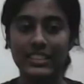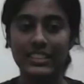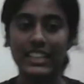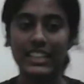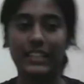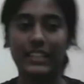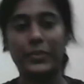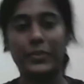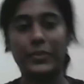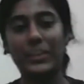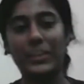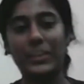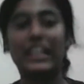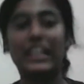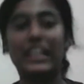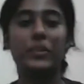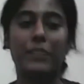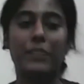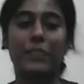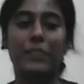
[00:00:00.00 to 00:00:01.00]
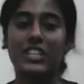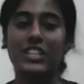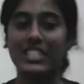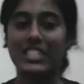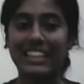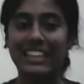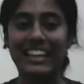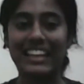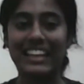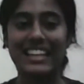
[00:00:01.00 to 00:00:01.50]
Without much delay,
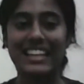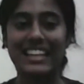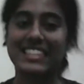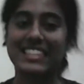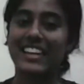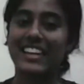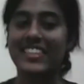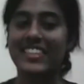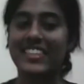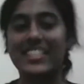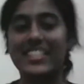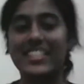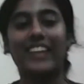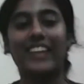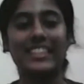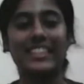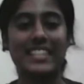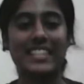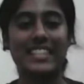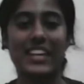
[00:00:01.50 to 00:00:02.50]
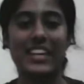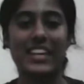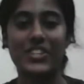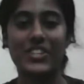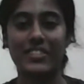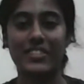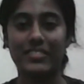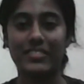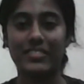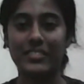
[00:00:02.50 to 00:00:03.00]
let's kickstart the session.
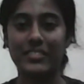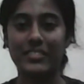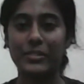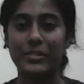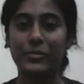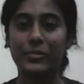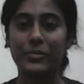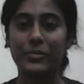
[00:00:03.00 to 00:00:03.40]
Varun,